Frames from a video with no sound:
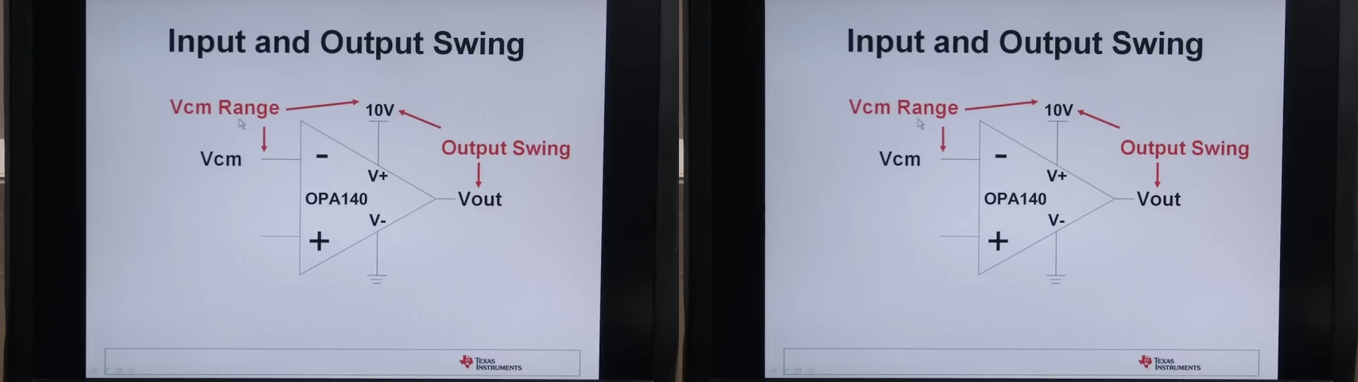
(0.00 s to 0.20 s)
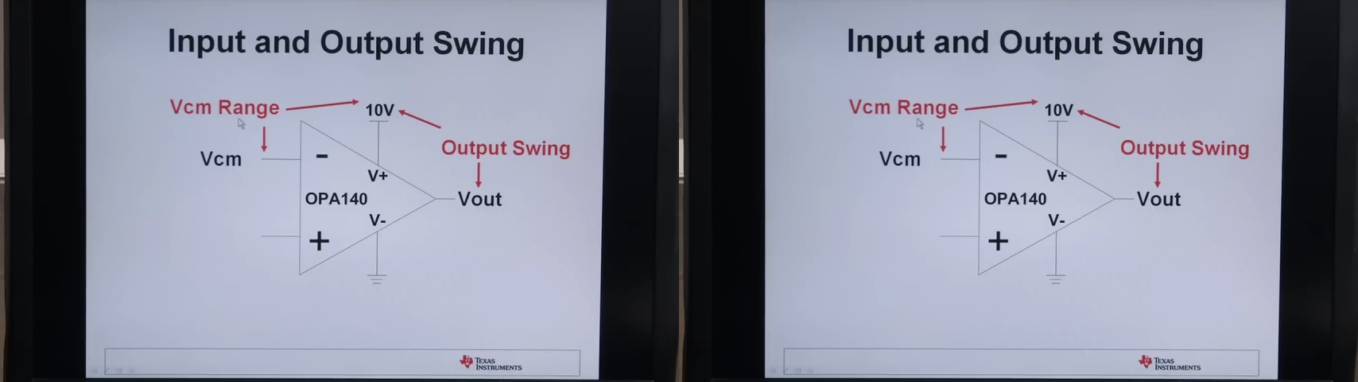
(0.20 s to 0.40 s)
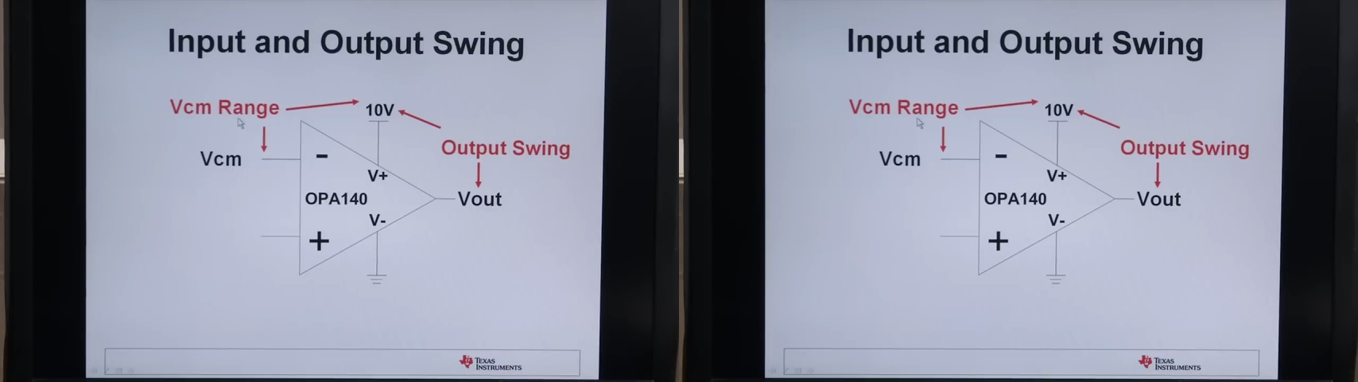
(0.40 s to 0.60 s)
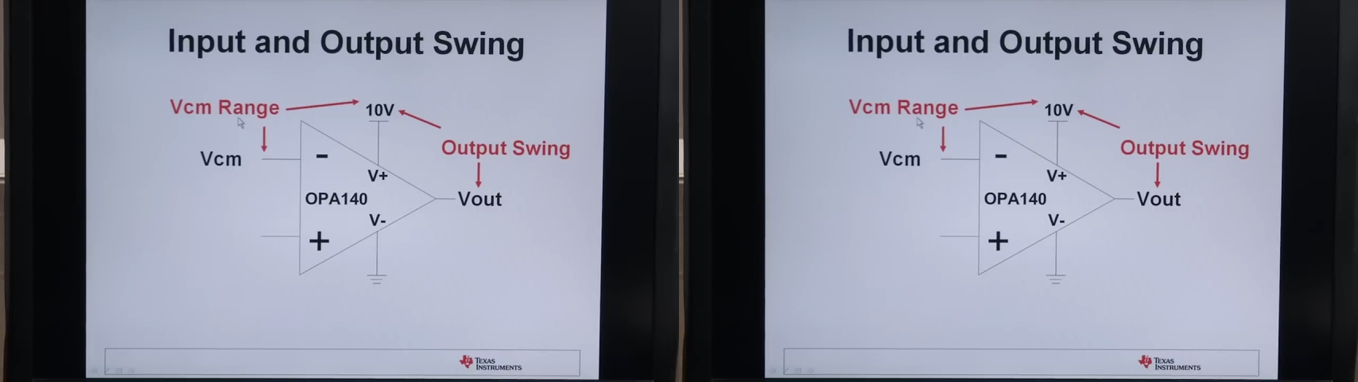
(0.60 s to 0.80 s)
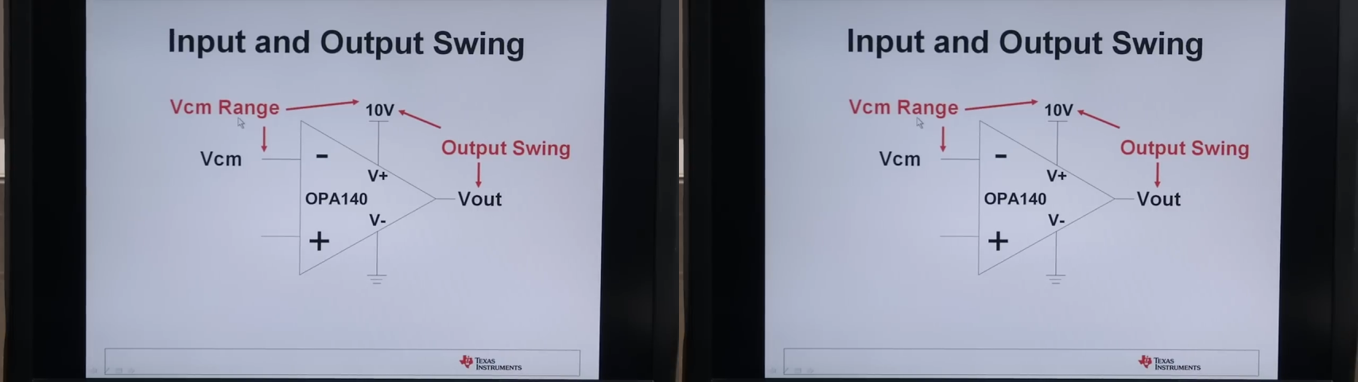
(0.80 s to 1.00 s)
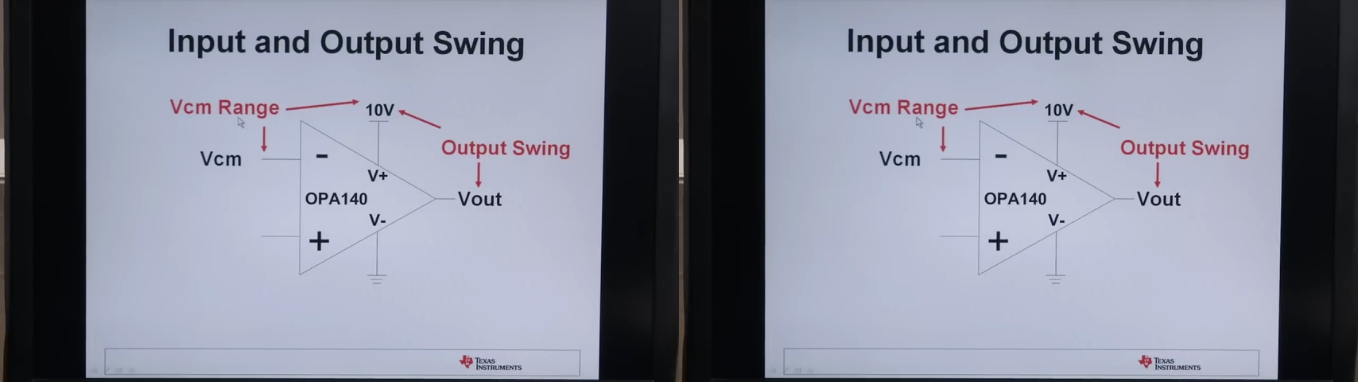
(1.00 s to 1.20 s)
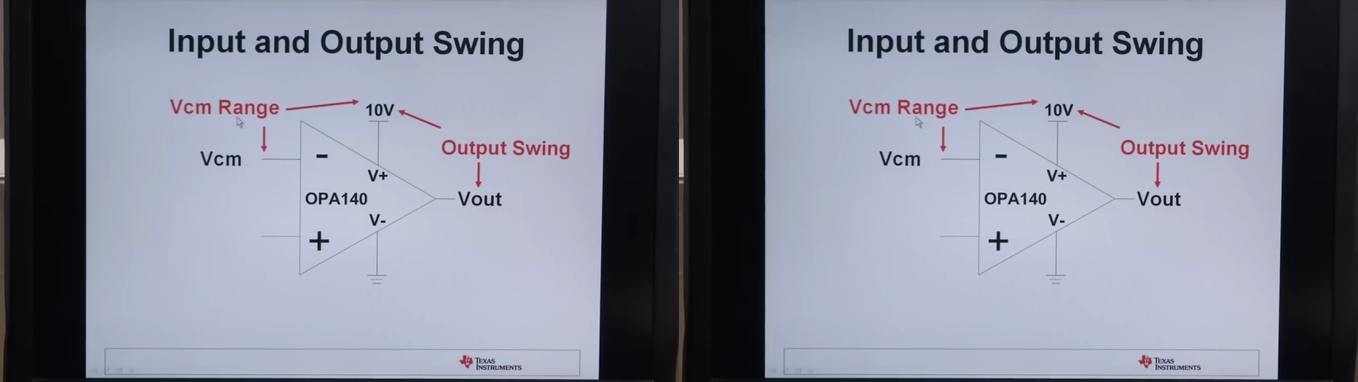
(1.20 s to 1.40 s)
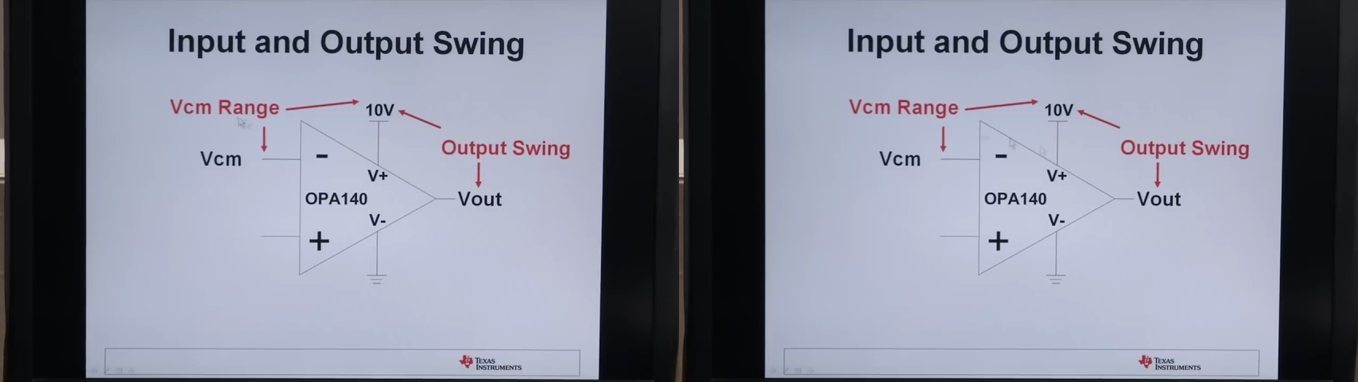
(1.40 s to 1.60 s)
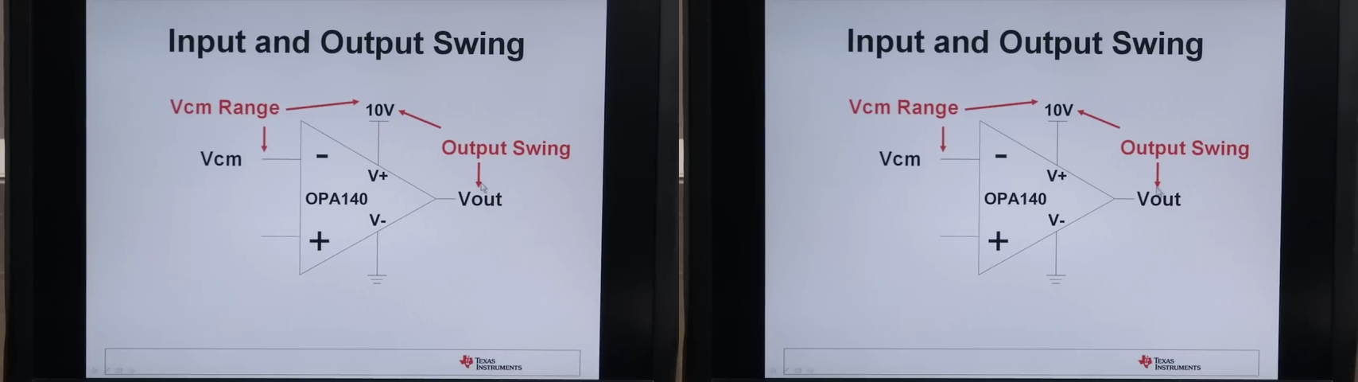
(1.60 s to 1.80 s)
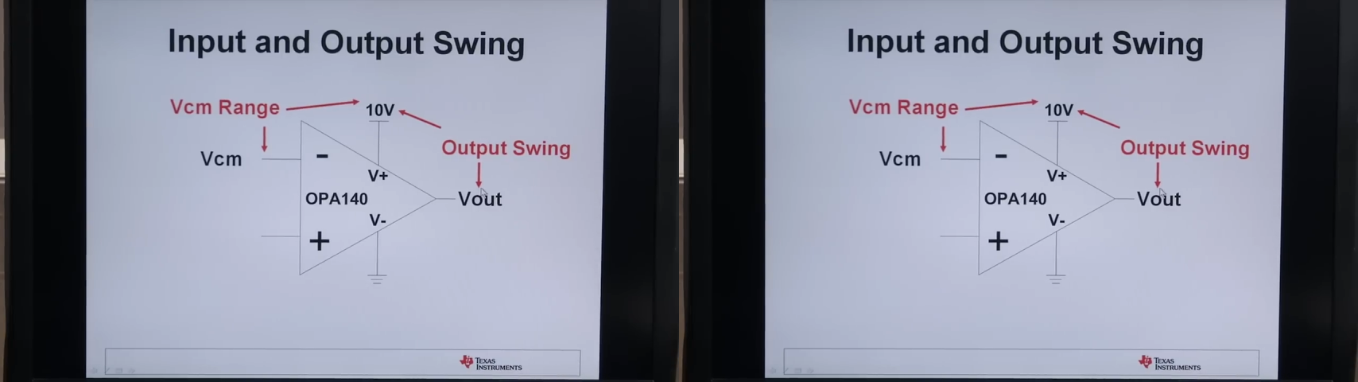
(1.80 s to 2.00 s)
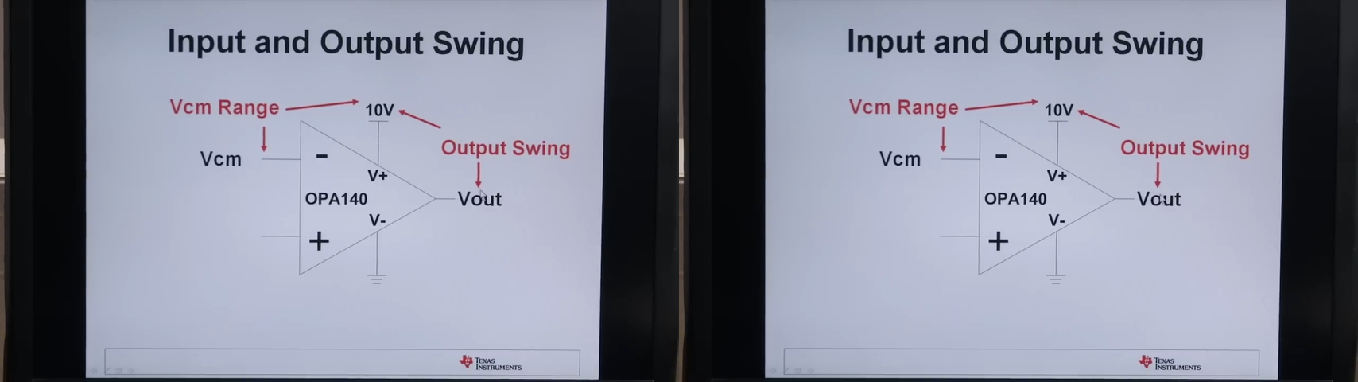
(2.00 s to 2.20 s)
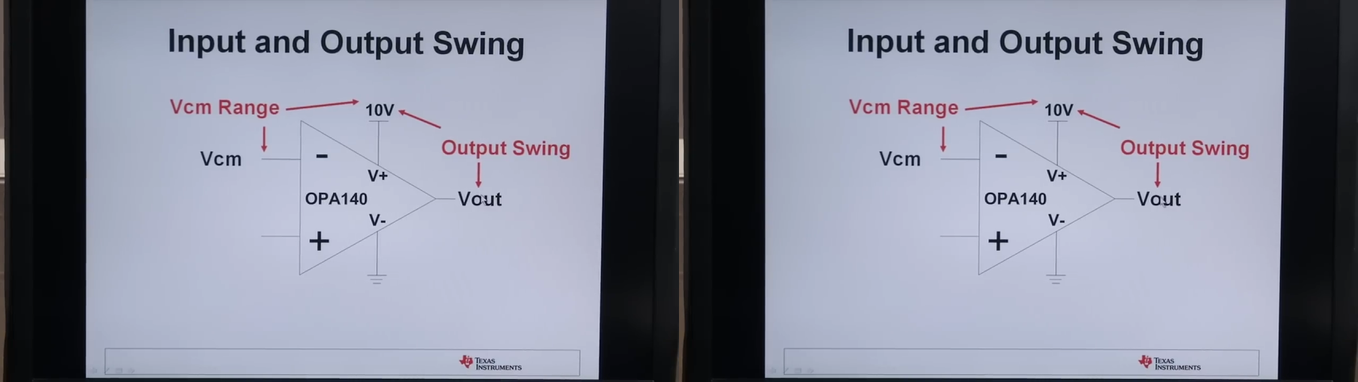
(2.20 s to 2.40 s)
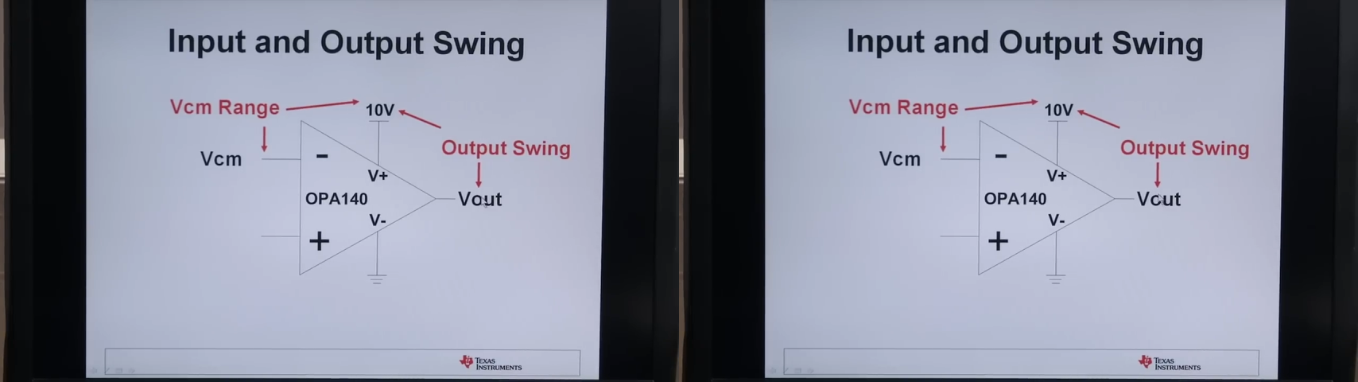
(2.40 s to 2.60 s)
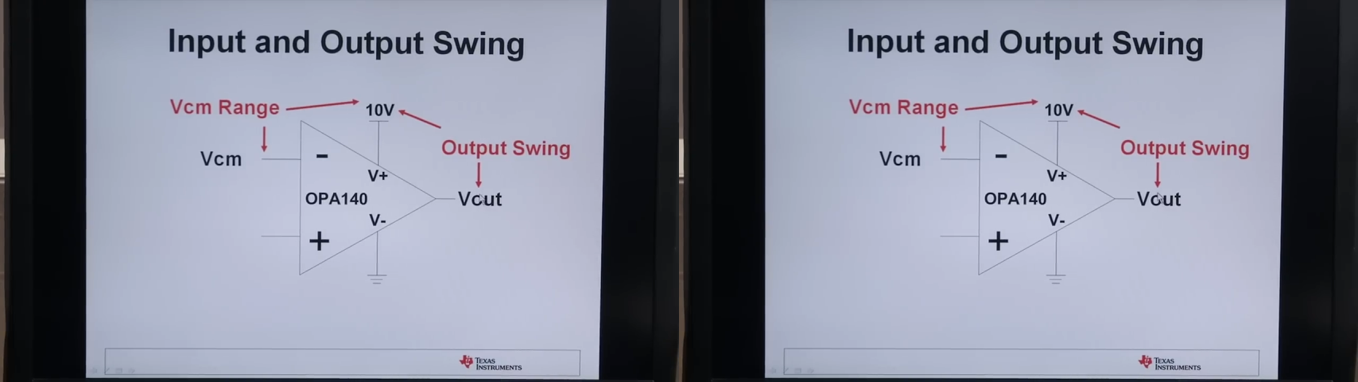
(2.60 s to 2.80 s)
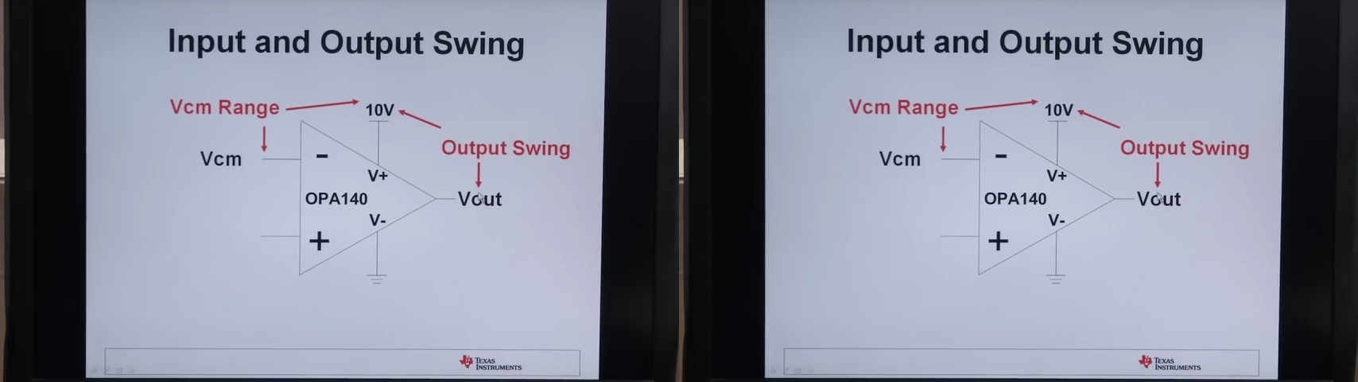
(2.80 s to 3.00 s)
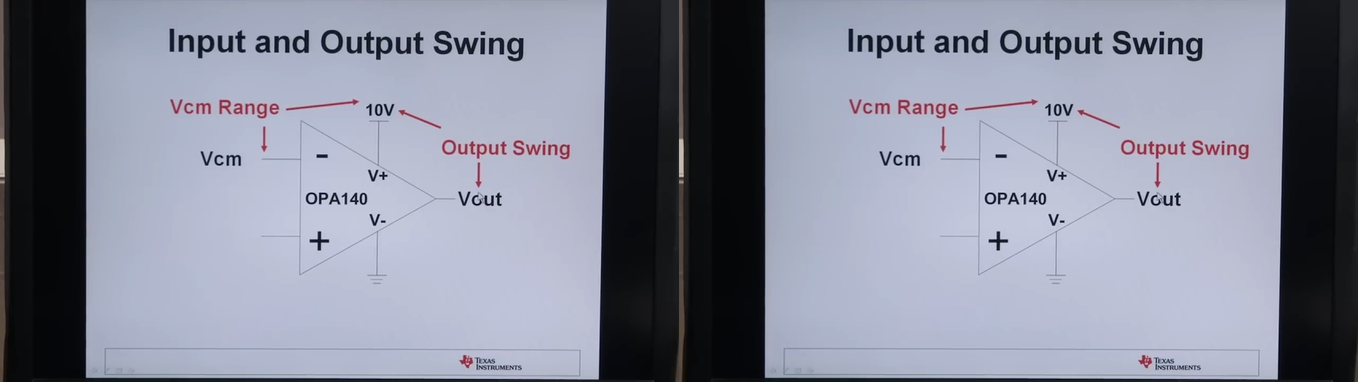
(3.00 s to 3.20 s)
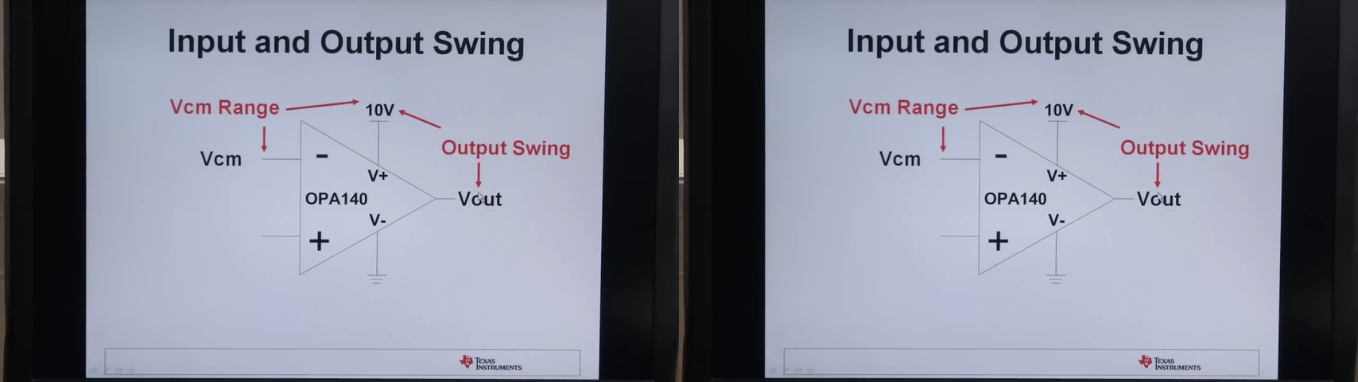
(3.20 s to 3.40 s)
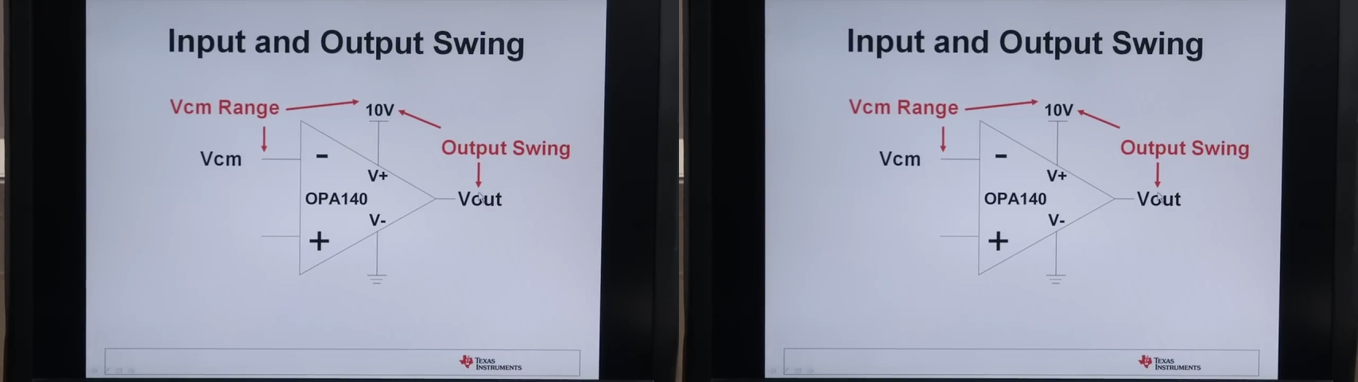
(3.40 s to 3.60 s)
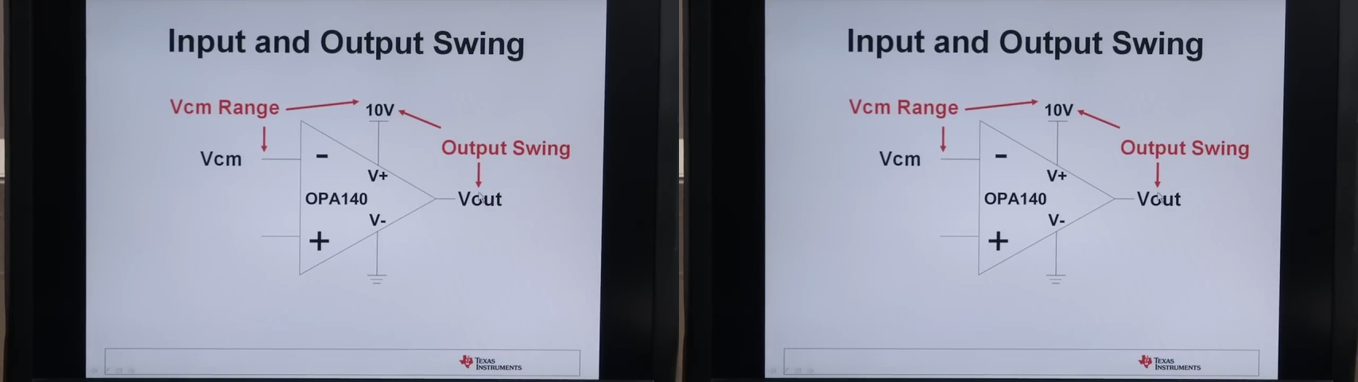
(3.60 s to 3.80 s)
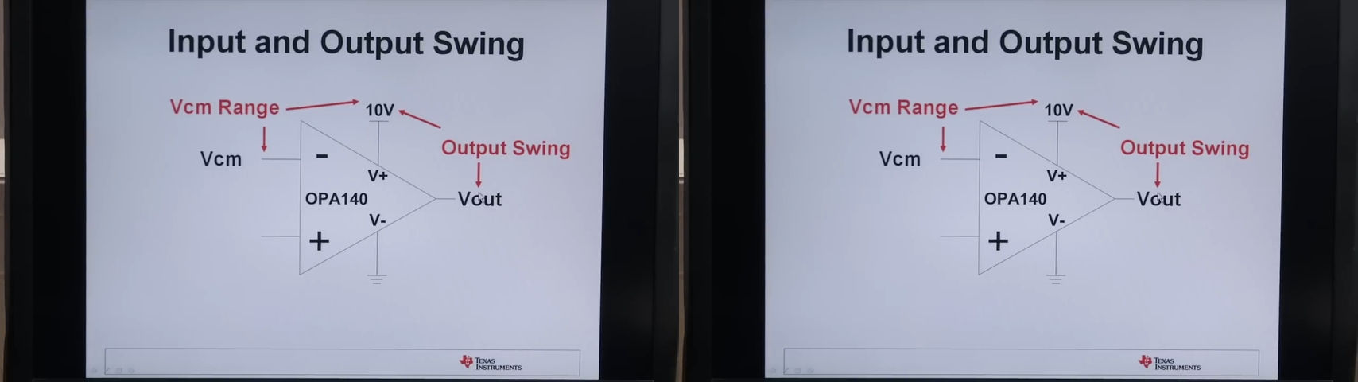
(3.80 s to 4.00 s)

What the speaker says: [unreadable: no face in view]